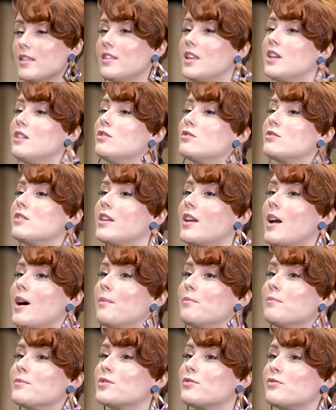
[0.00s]
and that usually
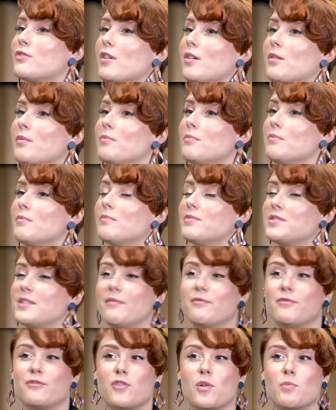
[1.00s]
comes from
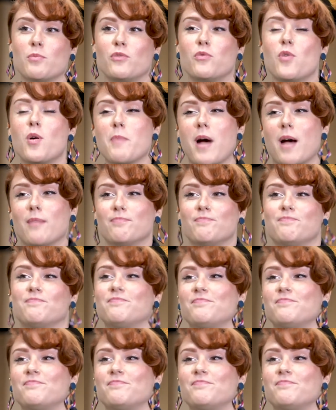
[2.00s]
some form of warm-up.